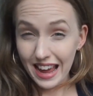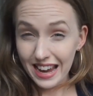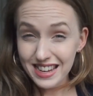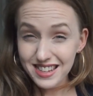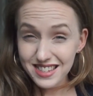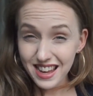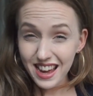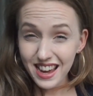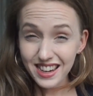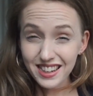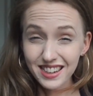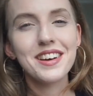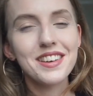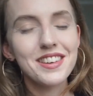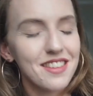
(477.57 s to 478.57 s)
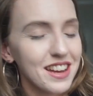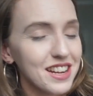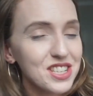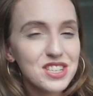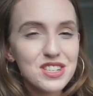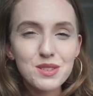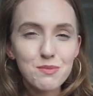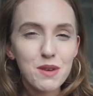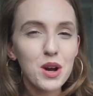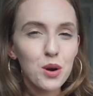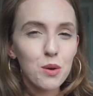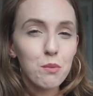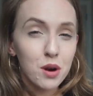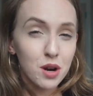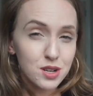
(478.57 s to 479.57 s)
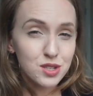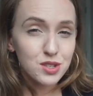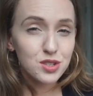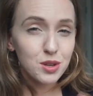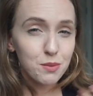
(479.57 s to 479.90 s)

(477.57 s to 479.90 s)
any sign. Now that's just my own personal